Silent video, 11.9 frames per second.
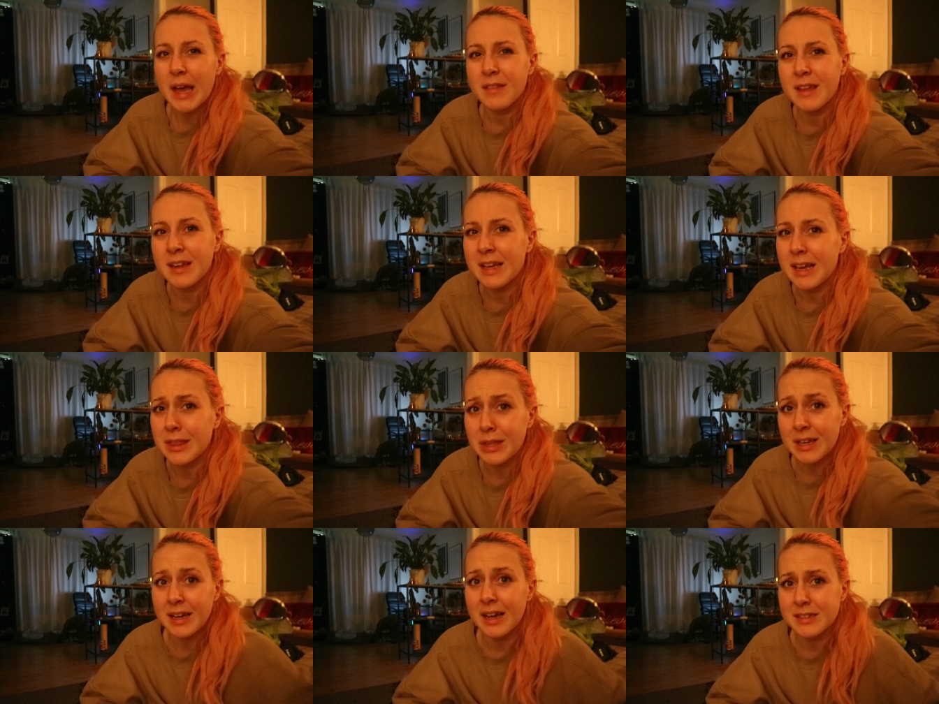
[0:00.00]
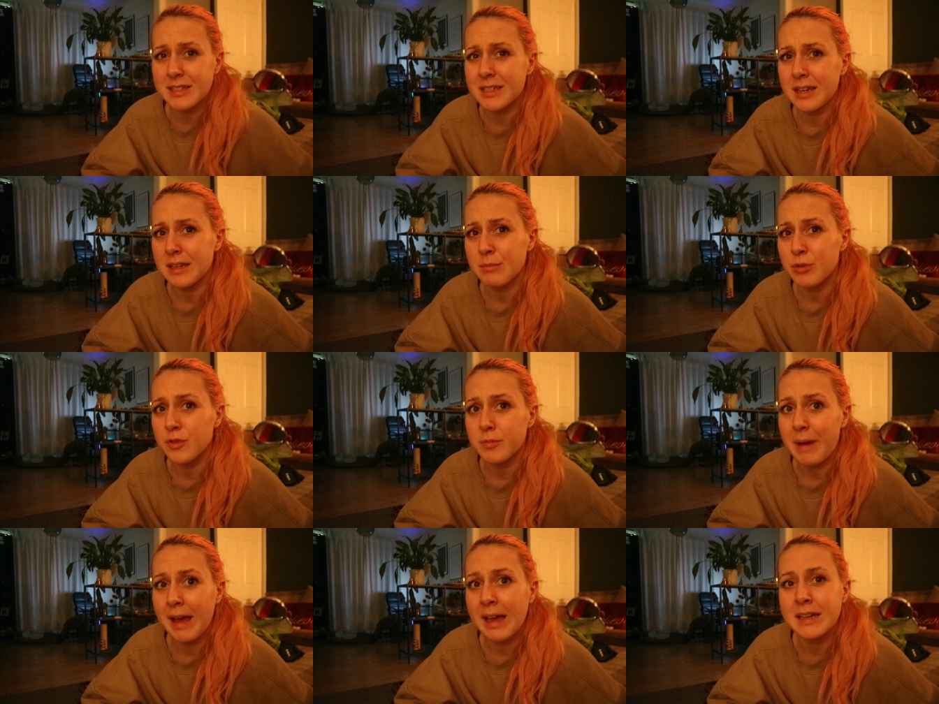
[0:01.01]
and then like I think I accidentally
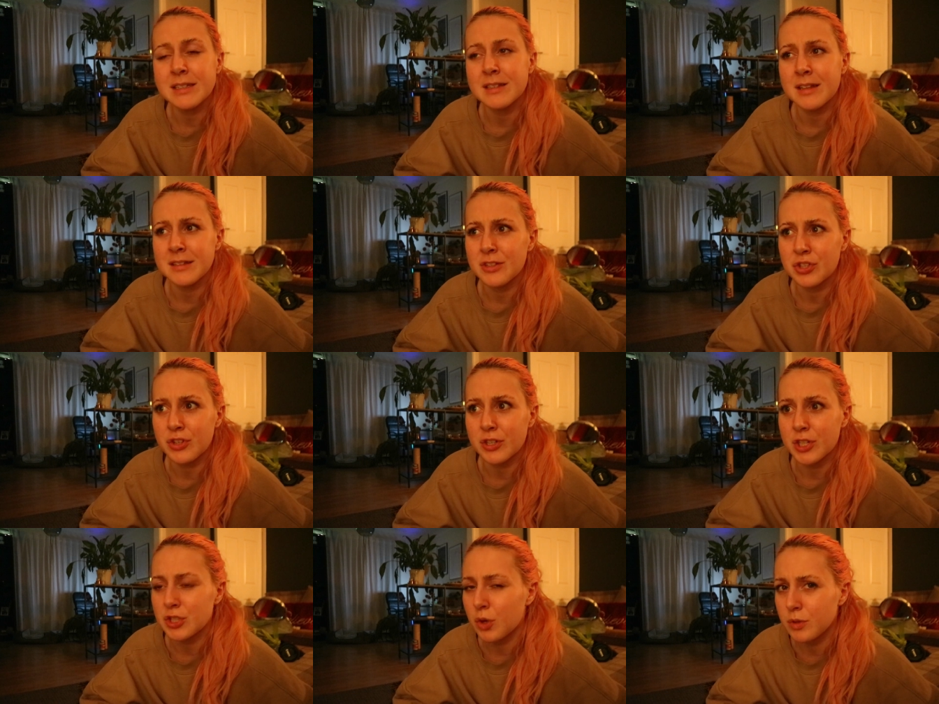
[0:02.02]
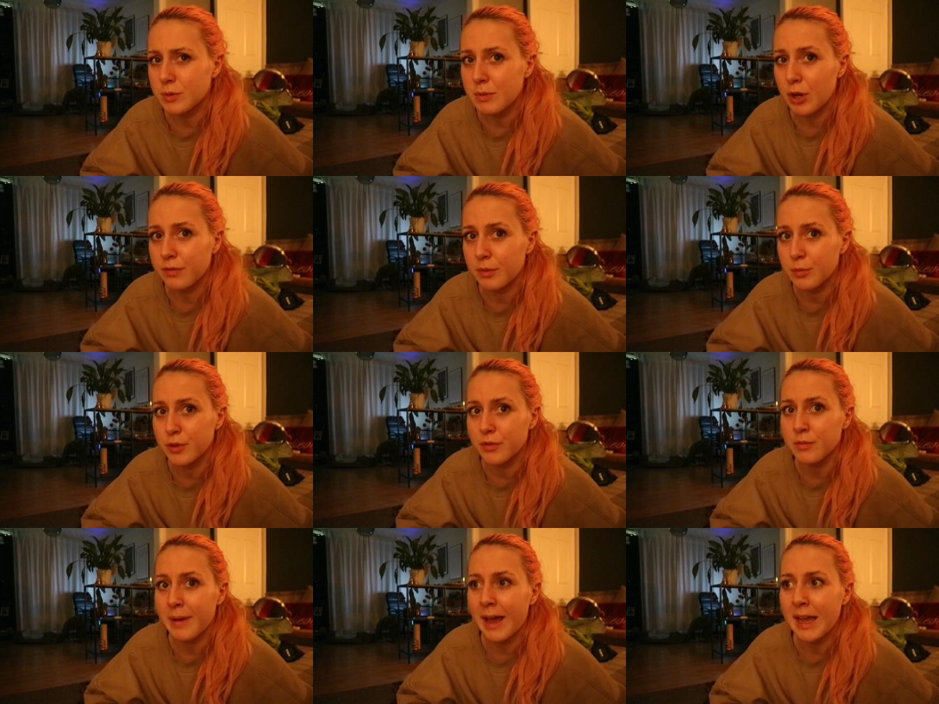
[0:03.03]
moved my head, and then the instructor told me off for
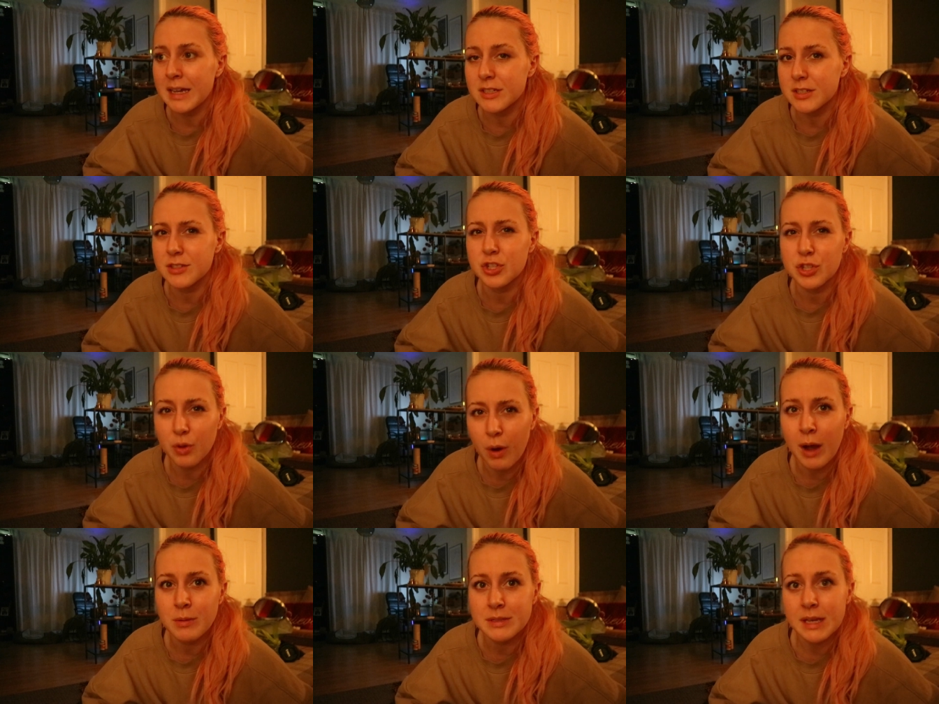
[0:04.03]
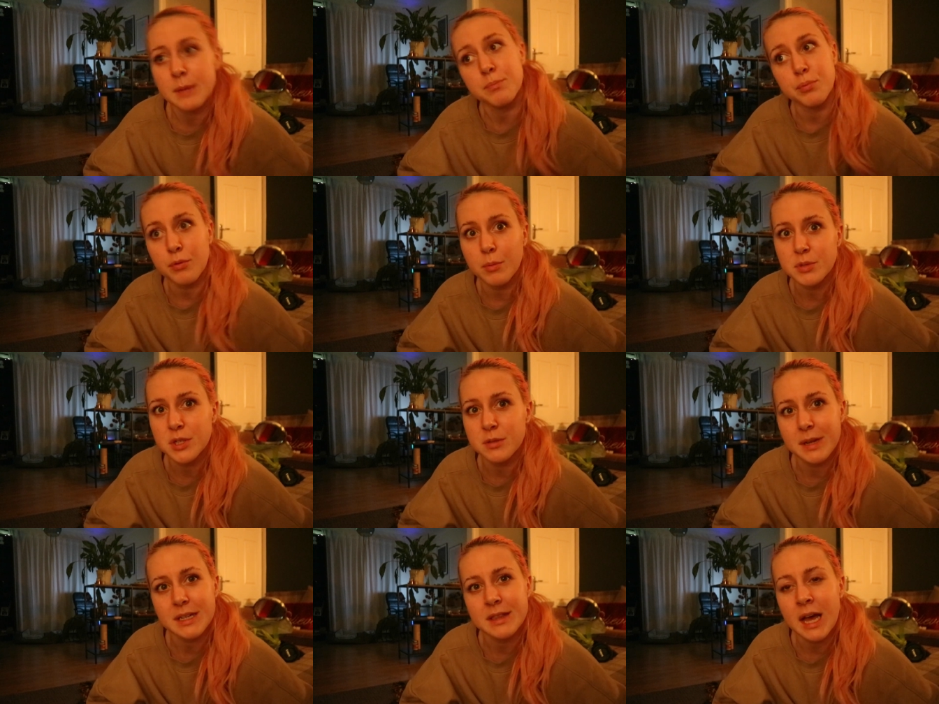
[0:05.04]
moving my head because she thought I was like prompting
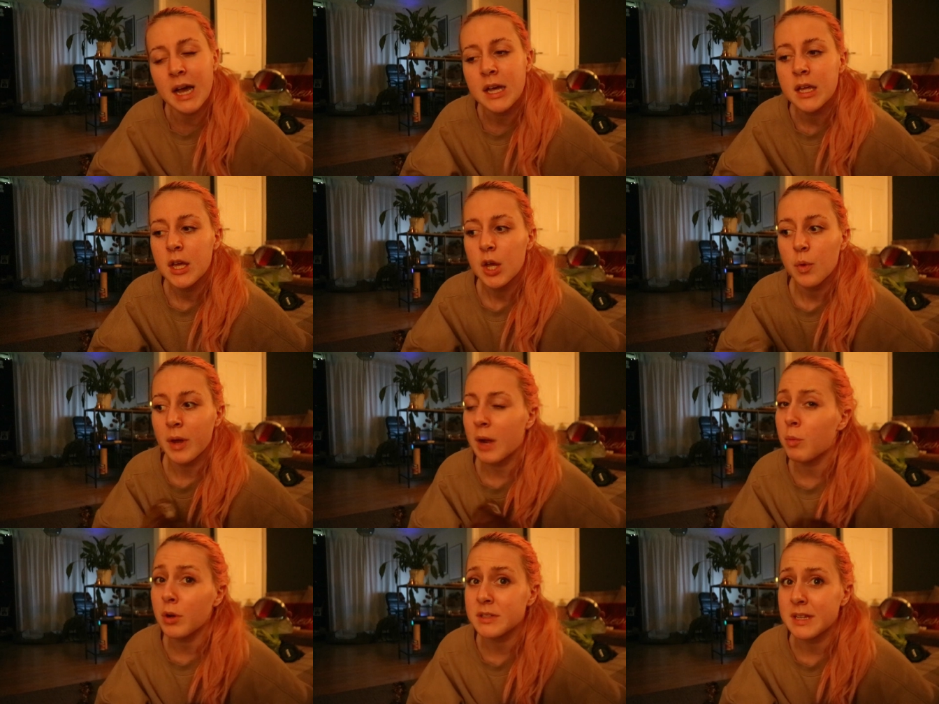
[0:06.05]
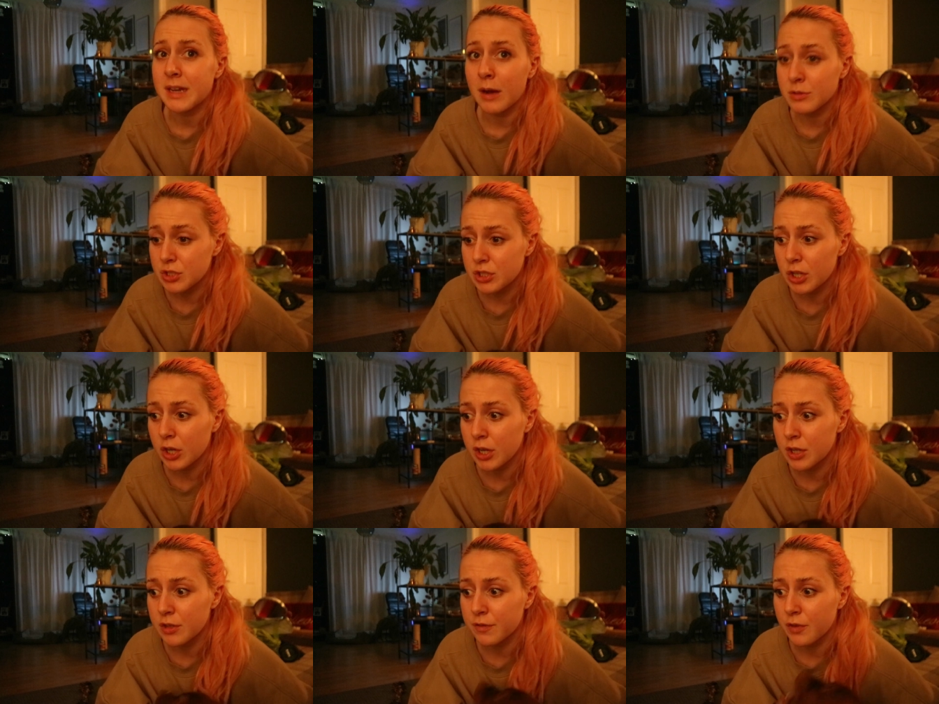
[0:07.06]
him like that, when I wasn't. I was just
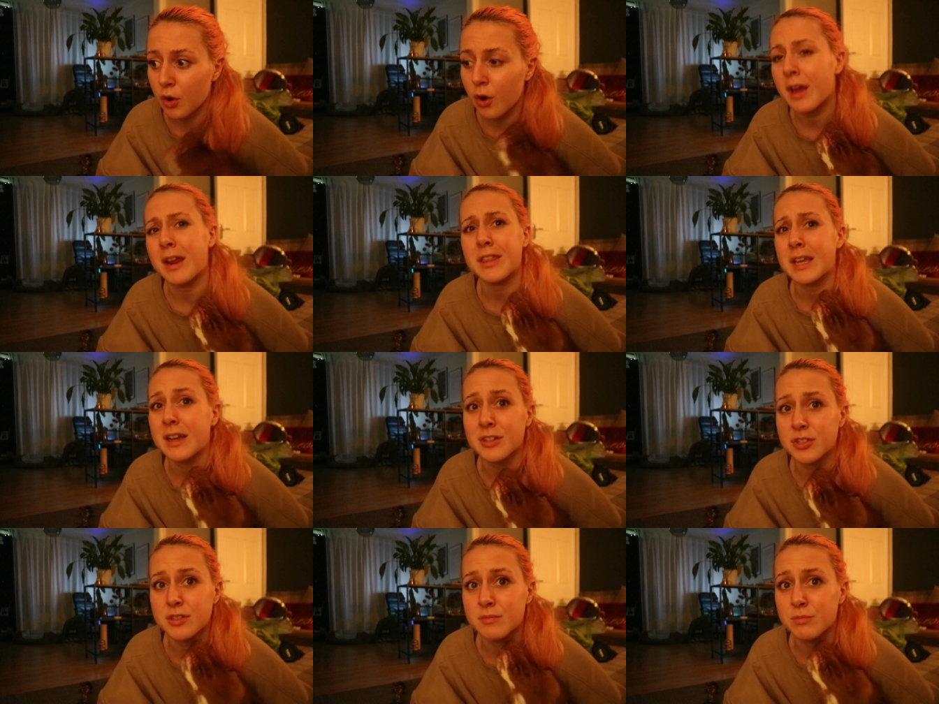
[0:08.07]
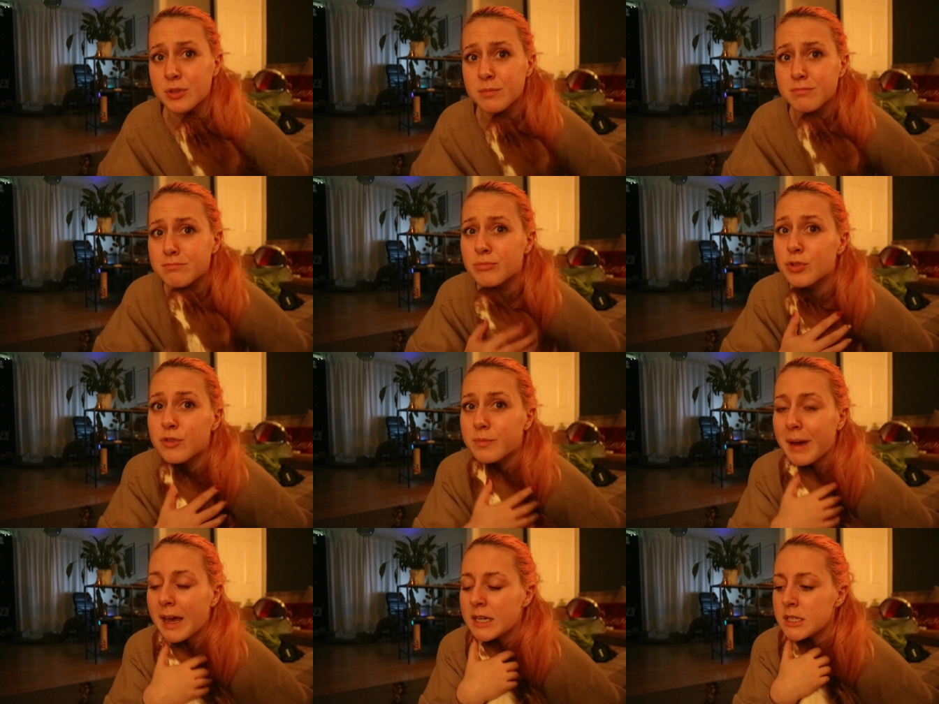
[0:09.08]
looking at the floor, and I think I just moved
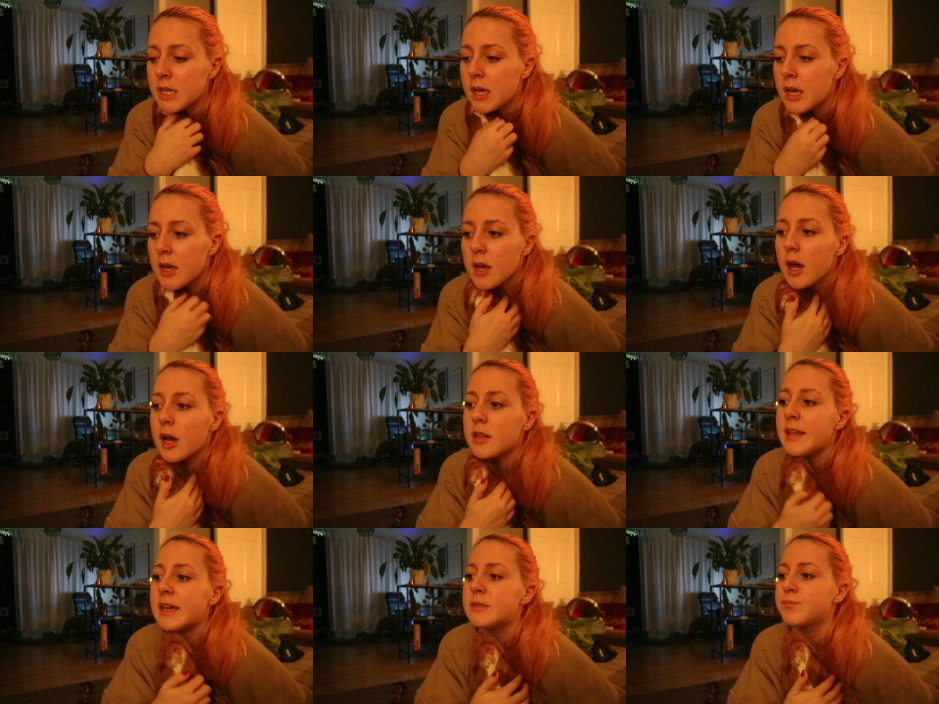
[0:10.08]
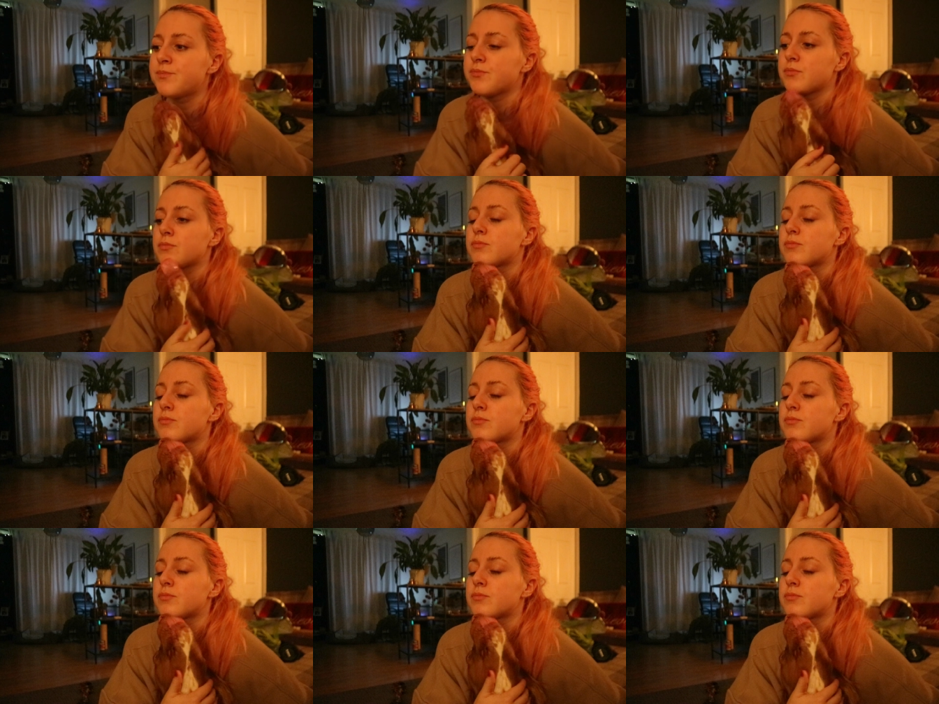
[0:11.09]
my head, and then